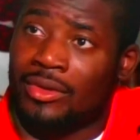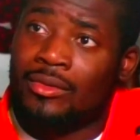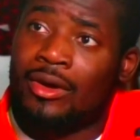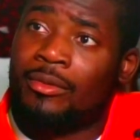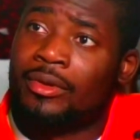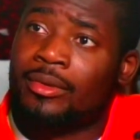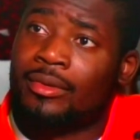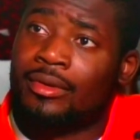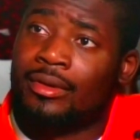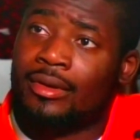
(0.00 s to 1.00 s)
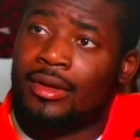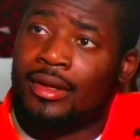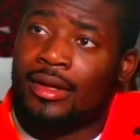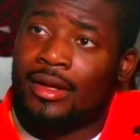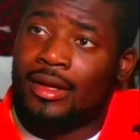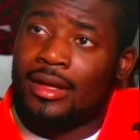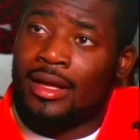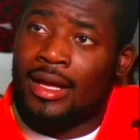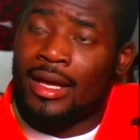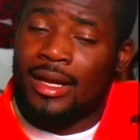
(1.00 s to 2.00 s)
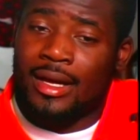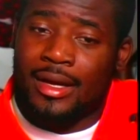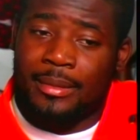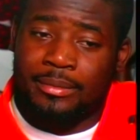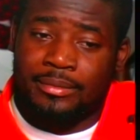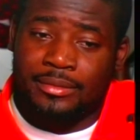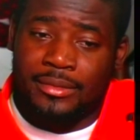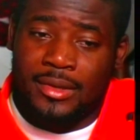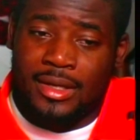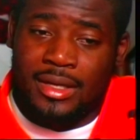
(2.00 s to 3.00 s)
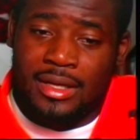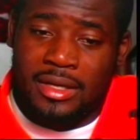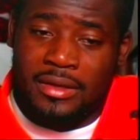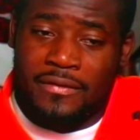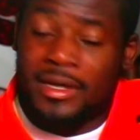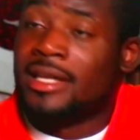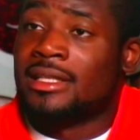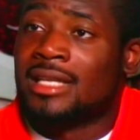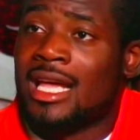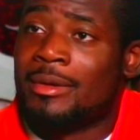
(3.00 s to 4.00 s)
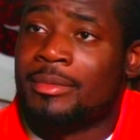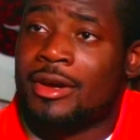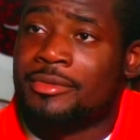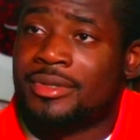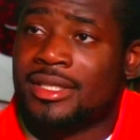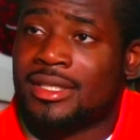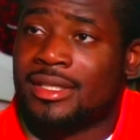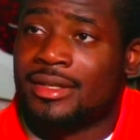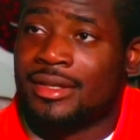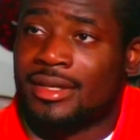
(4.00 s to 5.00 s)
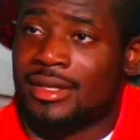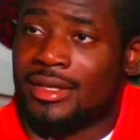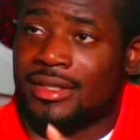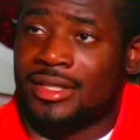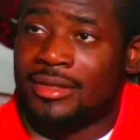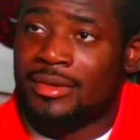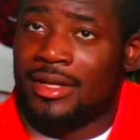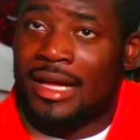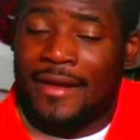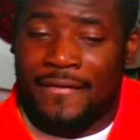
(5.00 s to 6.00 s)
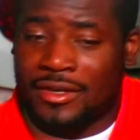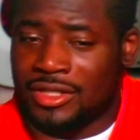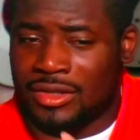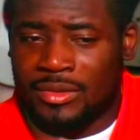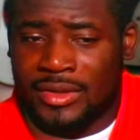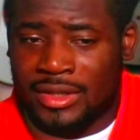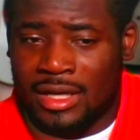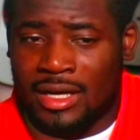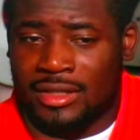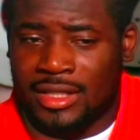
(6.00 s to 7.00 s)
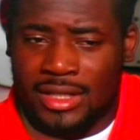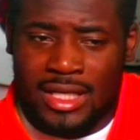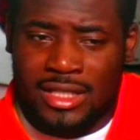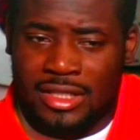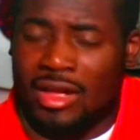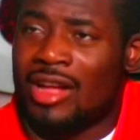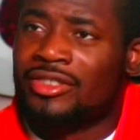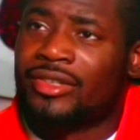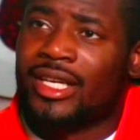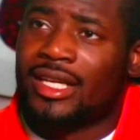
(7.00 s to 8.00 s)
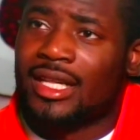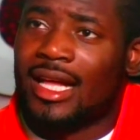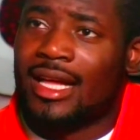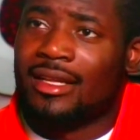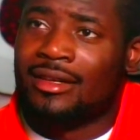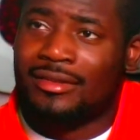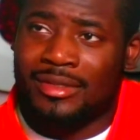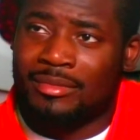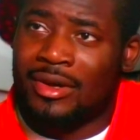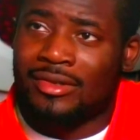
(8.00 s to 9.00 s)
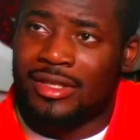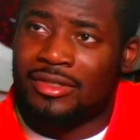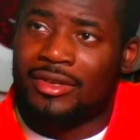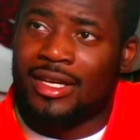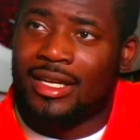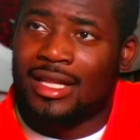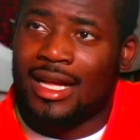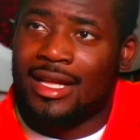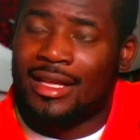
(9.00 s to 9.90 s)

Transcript: the wrong people, and um, for entertainment purposes, she would at first she would start. She said she started drinking a lot. It was mostly drinking a lot,